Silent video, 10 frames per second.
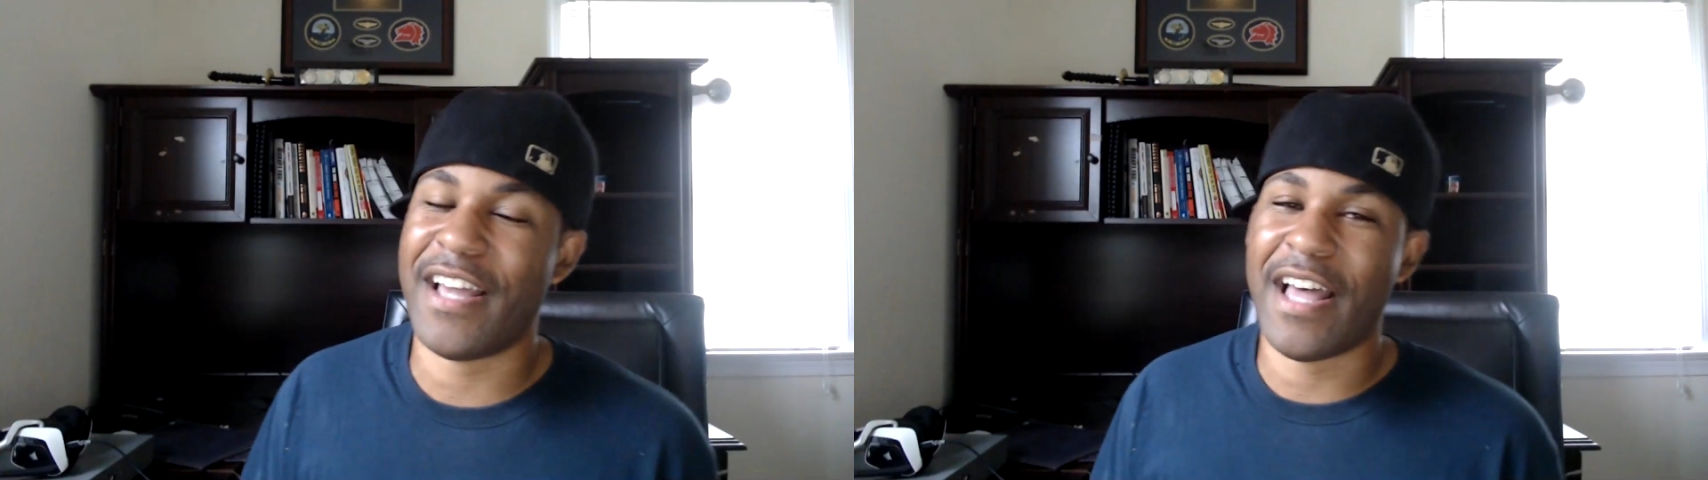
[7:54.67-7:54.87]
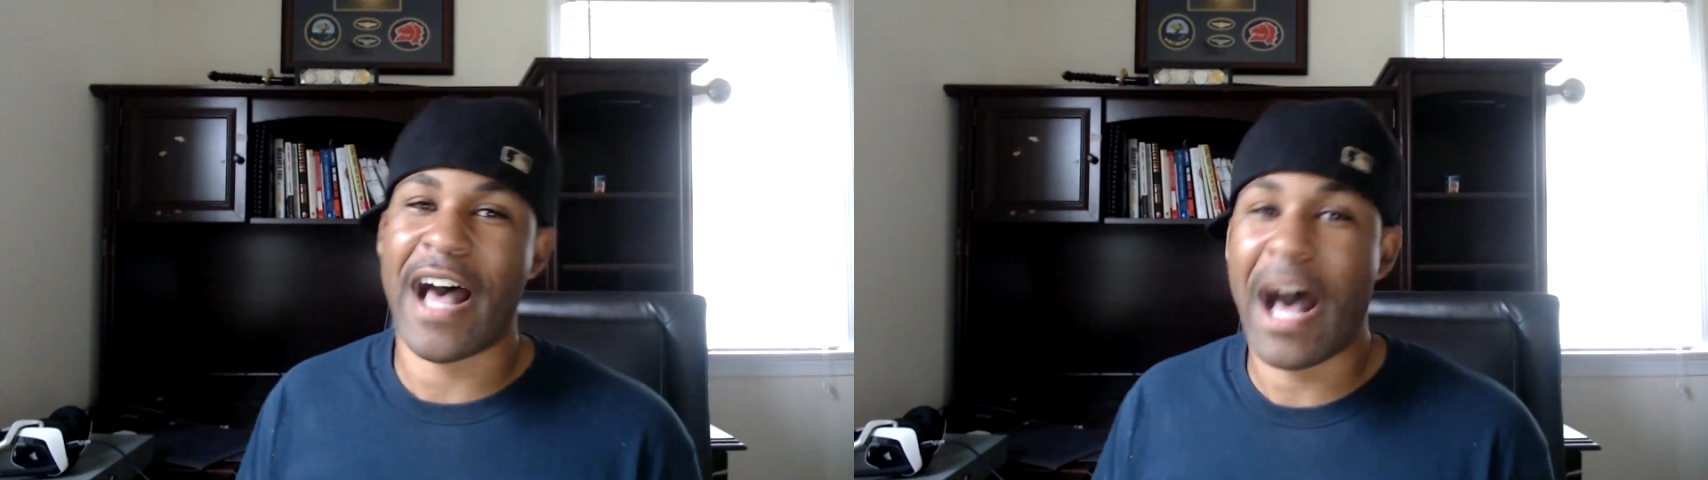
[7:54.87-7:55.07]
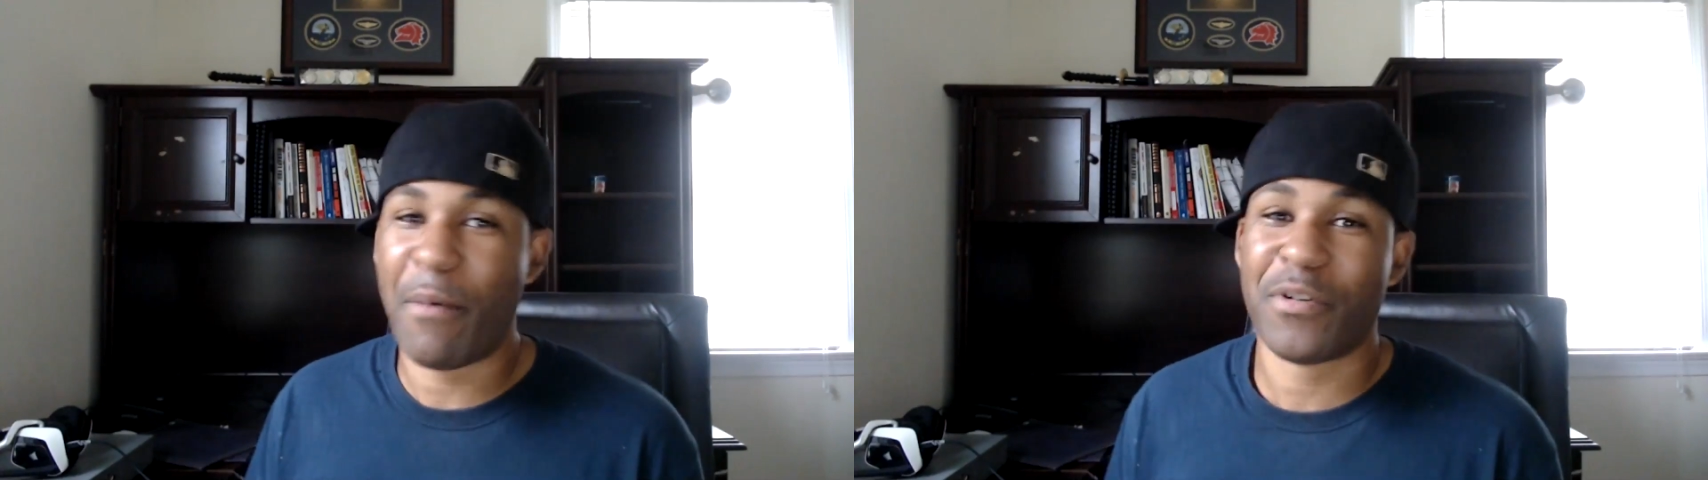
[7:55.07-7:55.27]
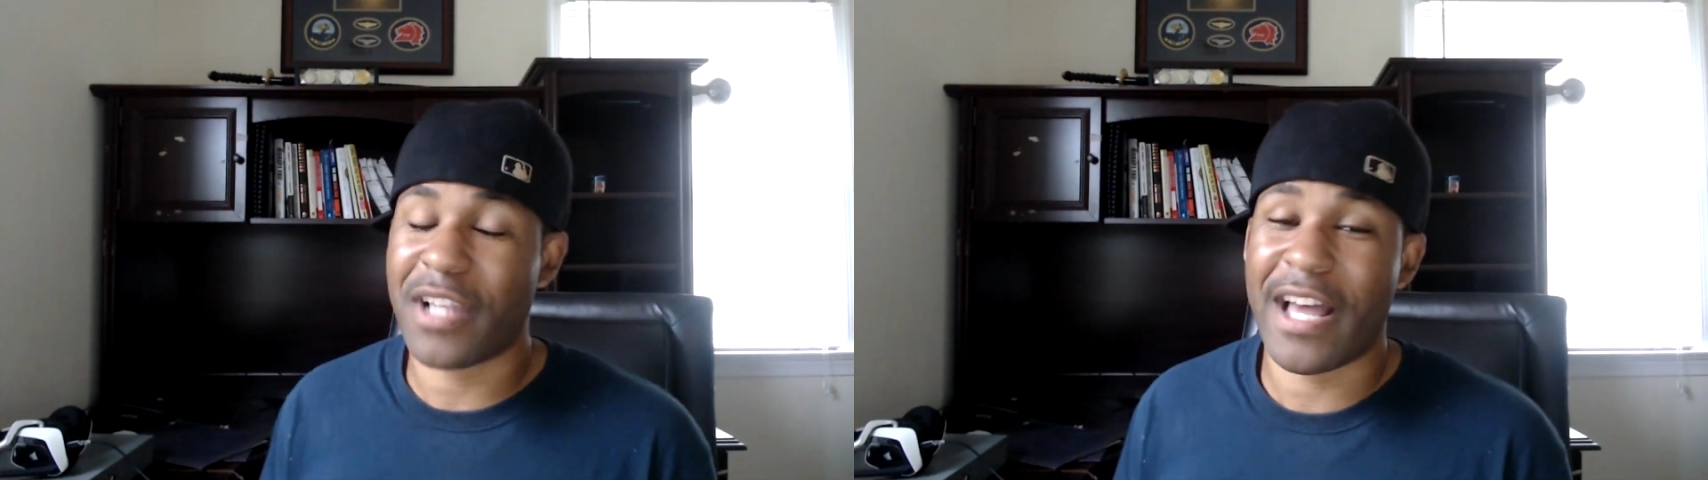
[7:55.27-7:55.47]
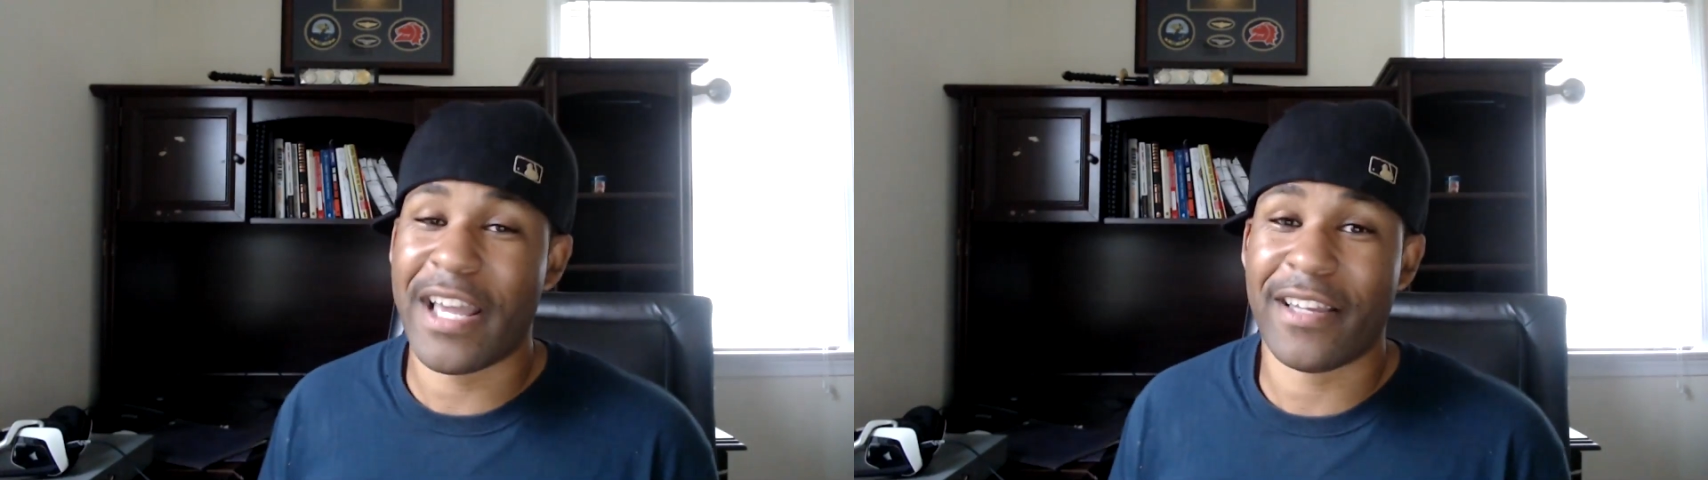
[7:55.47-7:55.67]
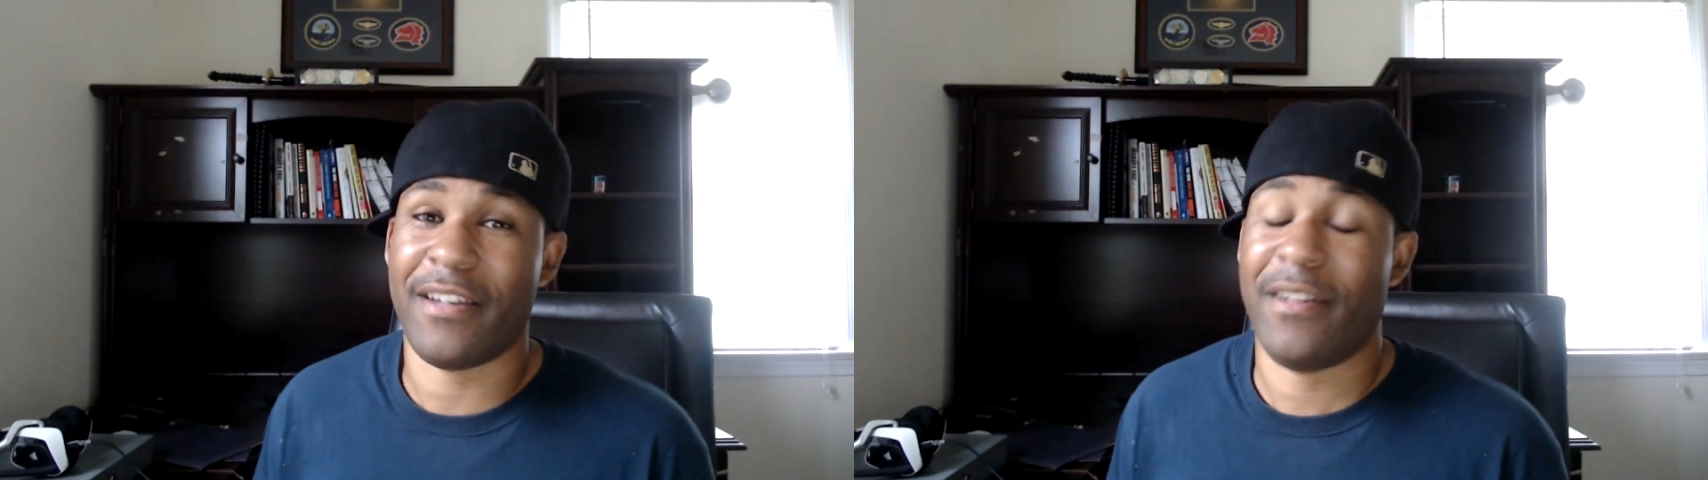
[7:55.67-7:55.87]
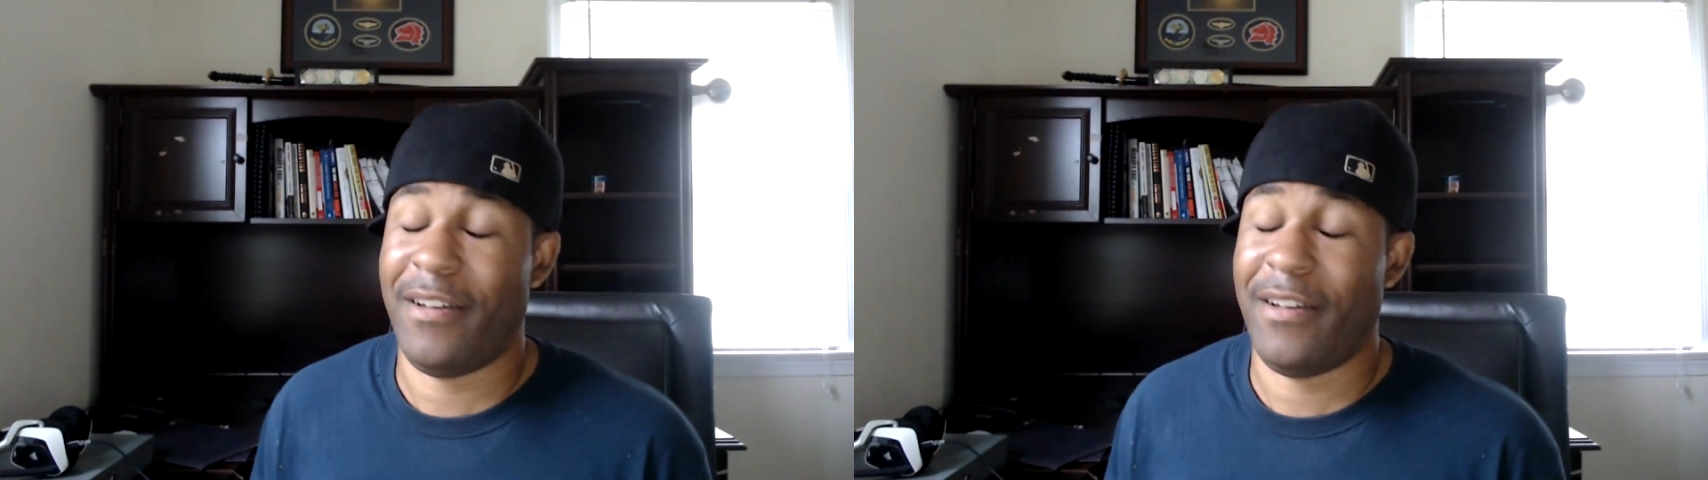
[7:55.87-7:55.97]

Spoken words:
it, I was like,